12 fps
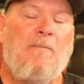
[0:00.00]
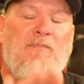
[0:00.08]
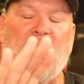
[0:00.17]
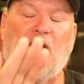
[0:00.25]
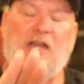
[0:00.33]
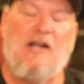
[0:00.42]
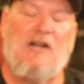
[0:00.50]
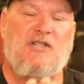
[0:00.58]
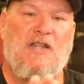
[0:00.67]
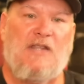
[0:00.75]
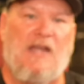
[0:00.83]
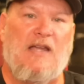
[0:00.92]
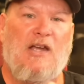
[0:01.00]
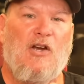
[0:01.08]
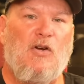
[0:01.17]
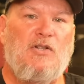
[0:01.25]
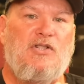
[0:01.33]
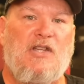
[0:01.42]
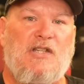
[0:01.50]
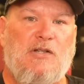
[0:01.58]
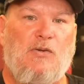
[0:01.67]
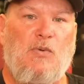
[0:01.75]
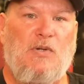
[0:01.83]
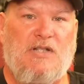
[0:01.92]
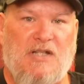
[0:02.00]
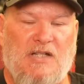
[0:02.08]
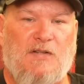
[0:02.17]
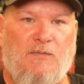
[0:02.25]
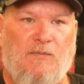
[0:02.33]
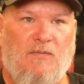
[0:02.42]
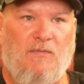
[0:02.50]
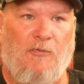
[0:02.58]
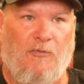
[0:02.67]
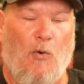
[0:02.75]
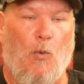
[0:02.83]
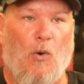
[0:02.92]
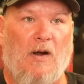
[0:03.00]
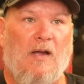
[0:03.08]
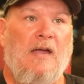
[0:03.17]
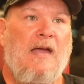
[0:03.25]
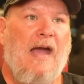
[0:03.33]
Now, here's the thing. Here is this, who is this for?